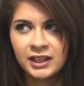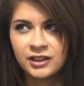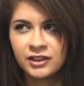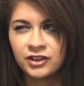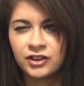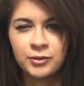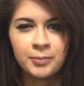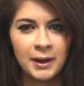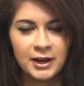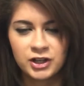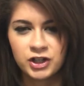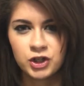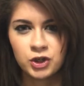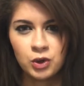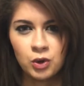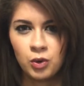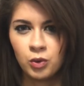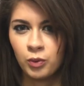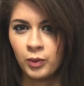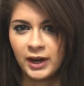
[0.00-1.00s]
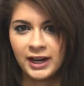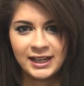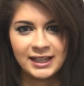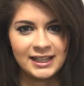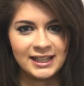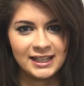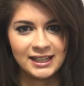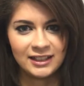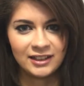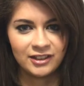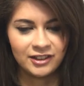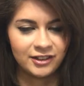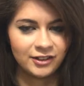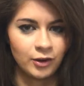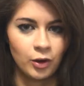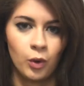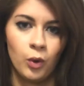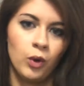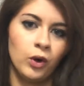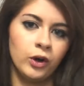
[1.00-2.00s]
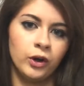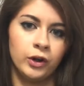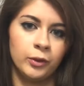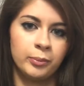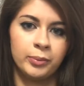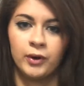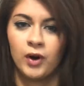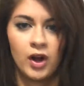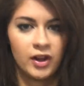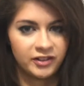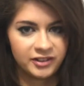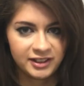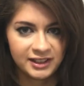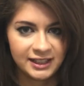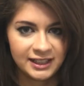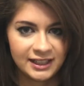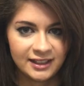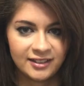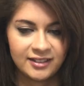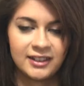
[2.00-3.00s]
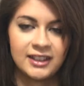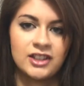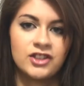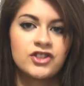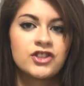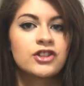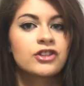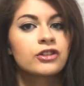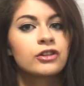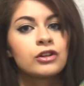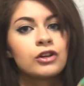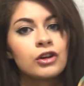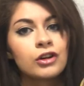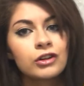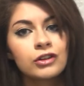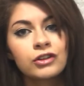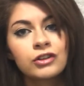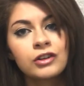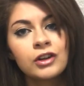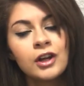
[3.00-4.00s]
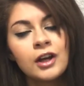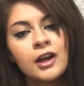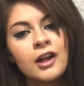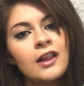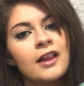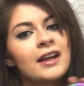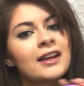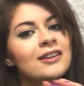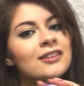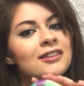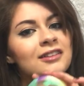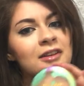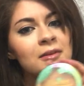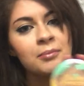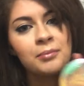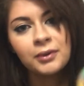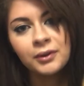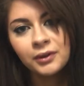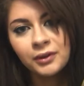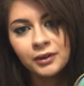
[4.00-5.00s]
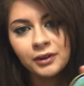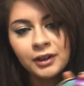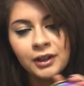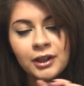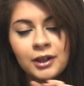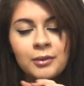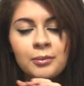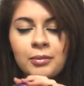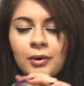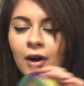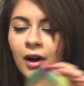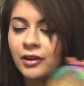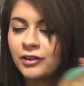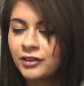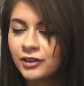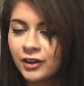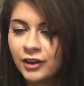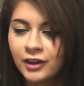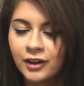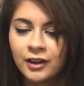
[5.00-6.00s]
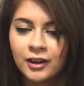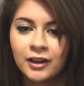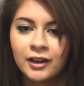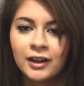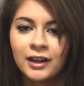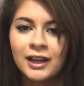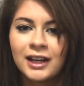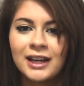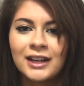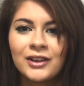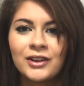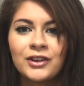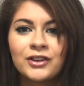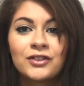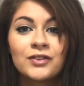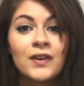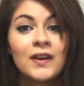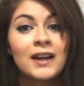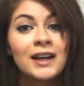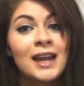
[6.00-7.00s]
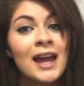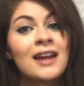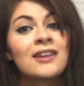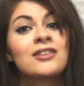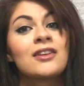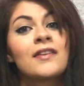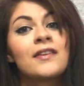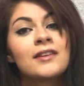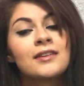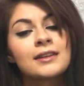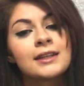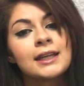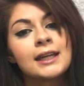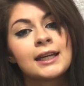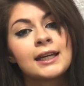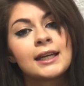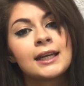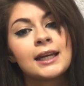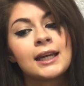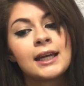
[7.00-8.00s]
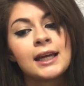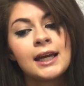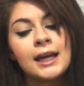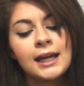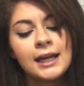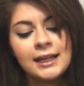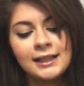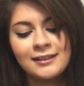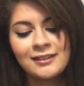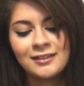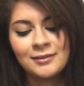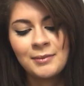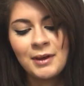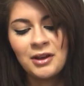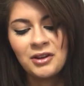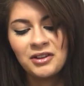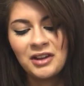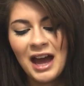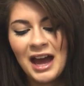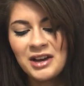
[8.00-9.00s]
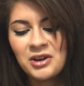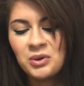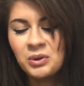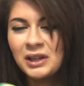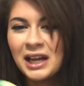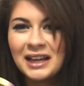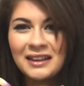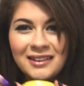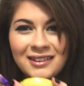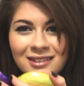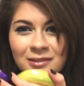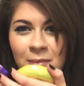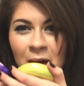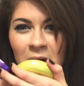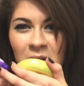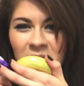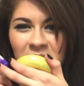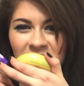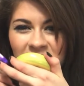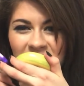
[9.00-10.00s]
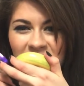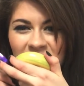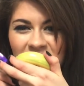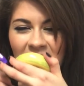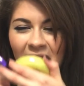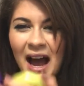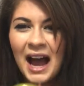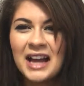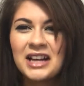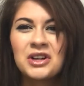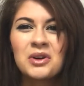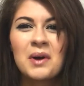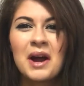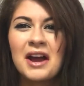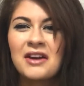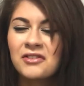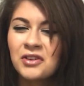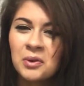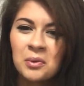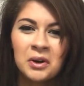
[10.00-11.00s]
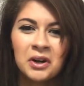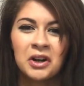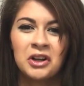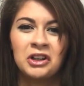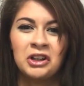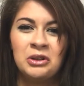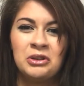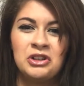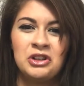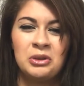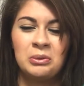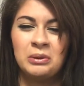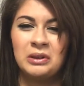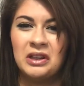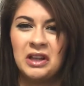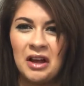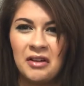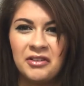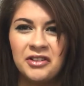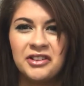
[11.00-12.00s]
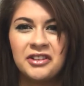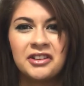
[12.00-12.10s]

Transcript: special radiance or bronziness. It just looks like a simple bronzer. It looks very nice on the skin. I don't like the smell. I know everyone on YouTube loves